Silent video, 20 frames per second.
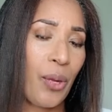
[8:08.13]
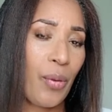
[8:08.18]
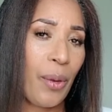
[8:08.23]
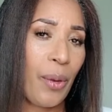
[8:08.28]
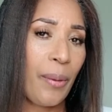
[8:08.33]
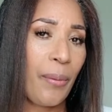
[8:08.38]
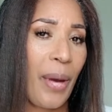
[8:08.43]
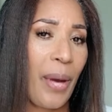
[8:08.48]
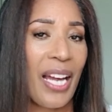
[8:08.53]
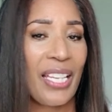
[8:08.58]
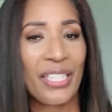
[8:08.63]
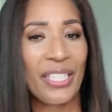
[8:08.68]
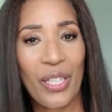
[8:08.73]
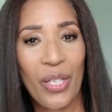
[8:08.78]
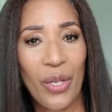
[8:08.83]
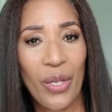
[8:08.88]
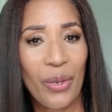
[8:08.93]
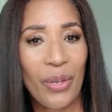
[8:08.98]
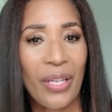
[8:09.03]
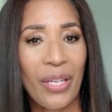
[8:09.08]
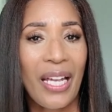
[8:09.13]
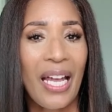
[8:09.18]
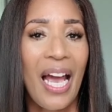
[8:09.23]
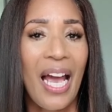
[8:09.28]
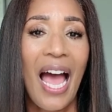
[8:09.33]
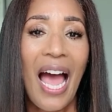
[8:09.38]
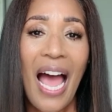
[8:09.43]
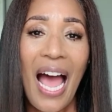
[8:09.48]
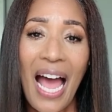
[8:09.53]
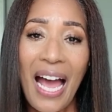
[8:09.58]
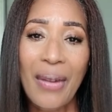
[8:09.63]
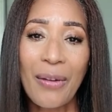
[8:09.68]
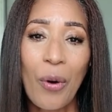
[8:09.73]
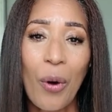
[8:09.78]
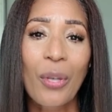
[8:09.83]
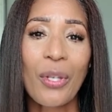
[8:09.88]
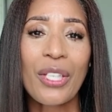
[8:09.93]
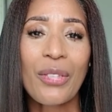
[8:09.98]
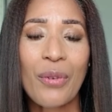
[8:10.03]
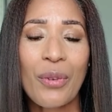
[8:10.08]
will be back soon. I'm
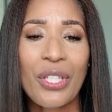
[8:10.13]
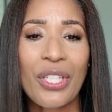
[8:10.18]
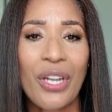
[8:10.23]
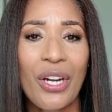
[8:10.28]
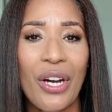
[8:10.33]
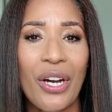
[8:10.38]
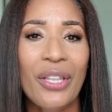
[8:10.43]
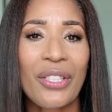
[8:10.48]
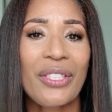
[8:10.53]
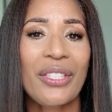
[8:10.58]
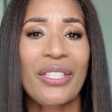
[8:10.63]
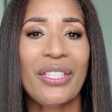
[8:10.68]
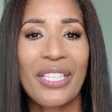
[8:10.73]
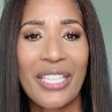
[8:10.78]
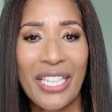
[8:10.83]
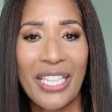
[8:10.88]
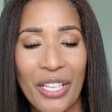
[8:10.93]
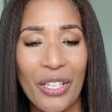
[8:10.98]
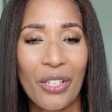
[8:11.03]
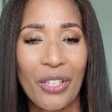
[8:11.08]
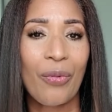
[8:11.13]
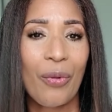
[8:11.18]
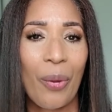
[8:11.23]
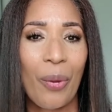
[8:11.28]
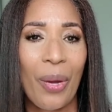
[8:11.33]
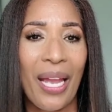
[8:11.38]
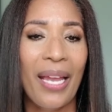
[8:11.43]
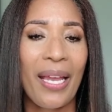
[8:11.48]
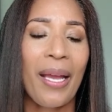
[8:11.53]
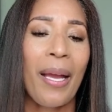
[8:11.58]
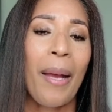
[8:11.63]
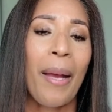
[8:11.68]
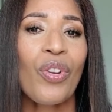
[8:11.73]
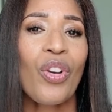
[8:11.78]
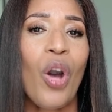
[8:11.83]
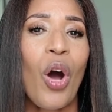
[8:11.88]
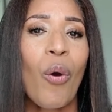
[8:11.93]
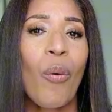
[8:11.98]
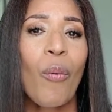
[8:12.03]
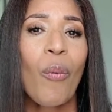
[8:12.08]
going to return to the digital void.
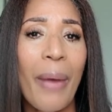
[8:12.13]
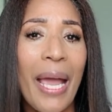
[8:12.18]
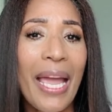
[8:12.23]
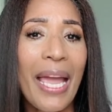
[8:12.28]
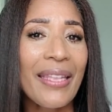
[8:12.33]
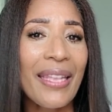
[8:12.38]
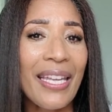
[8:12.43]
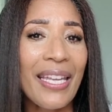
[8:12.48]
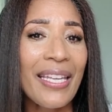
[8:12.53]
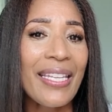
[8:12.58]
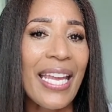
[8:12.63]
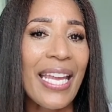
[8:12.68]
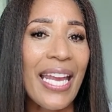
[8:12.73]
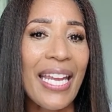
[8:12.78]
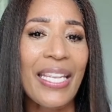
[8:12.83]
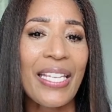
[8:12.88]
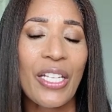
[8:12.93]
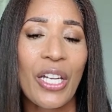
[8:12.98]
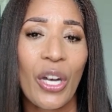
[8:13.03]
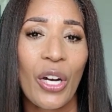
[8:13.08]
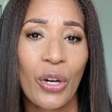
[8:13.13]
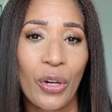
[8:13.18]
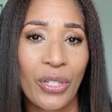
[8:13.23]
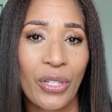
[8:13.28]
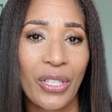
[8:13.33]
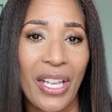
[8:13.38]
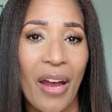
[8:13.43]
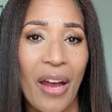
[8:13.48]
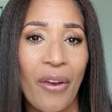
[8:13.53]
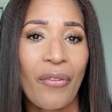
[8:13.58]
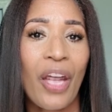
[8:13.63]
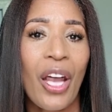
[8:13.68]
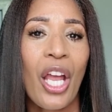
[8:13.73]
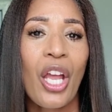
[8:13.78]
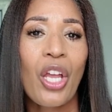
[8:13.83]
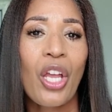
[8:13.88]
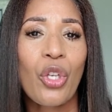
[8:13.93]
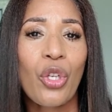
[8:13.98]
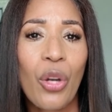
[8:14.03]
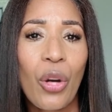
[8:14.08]
Go make this easy on yourself.
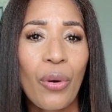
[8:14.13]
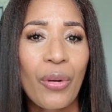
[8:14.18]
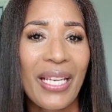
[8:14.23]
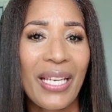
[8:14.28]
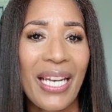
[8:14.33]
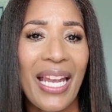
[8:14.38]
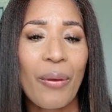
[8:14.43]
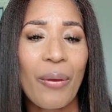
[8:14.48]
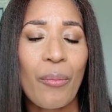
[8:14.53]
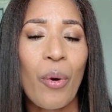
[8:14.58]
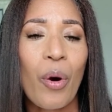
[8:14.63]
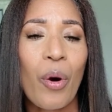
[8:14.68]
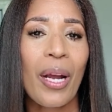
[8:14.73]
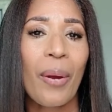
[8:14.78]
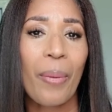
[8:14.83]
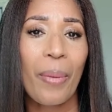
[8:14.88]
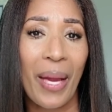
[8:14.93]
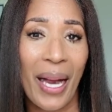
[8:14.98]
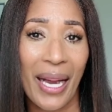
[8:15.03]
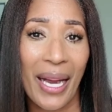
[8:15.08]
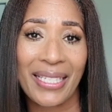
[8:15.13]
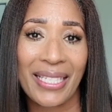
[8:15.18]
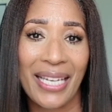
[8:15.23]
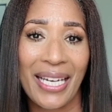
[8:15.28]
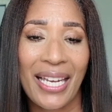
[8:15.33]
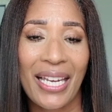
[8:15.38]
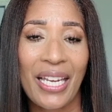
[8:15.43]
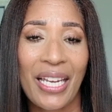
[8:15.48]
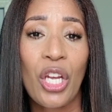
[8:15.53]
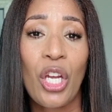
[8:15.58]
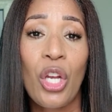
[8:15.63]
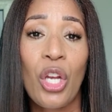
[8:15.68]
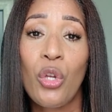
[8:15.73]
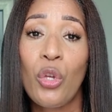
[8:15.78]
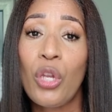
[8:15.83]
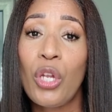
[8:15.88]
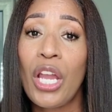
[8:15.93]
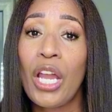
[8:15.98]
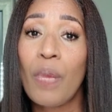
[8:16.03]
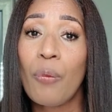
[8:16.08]
You don't need more complexity. You
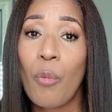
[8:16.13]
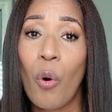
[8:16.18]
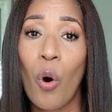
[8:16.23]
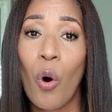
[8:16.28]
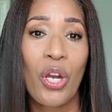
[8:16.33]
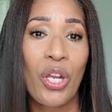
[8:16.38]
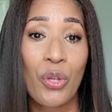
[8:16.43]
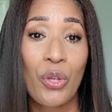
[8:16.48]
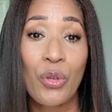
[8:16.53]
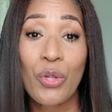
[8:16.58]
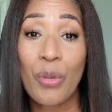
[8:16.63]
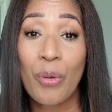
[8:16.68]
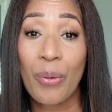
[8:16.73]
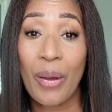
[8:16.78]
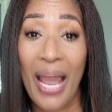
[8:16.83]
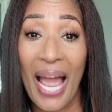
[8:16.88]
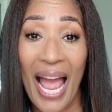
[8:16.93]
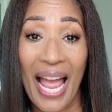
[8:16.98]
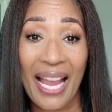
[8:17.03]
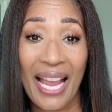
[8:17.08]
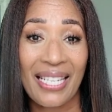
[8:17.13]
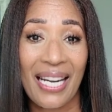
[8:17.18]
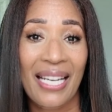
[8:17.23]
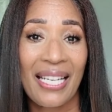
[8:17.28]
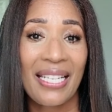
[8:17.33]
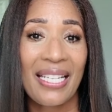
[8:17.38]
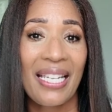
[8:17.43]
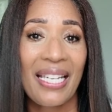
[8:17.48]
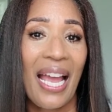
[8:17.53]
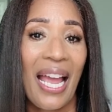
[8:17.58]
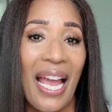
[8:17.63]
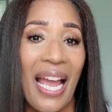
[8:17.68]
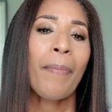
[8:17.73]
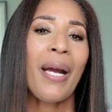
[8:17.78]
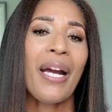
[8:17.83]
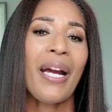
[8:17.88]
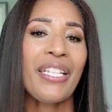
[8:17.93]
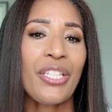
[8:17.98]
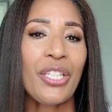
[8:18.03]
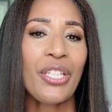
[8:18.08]
need more usable assets.
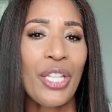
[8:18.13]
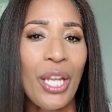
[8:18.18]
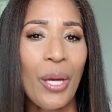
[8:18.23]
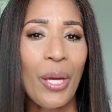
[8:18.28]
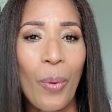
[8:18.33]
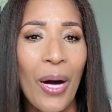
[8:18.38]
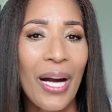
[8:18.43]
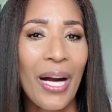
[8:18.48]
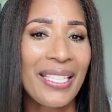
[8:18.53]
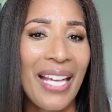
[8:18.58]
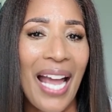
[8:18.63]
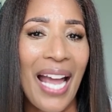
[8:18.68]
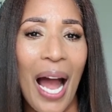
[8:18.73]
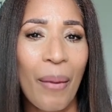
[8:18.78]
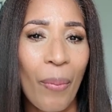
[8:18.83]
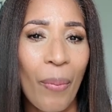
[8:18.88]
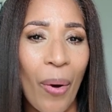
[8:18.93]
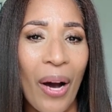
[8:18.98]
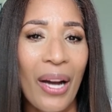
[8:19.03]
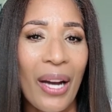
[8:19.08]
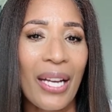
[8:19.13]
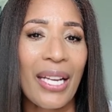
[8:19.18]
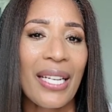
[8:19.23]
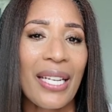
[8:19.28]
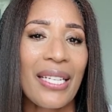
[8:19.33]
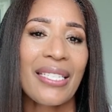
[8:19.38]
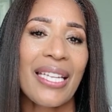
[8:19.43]
But she wanted to hop on and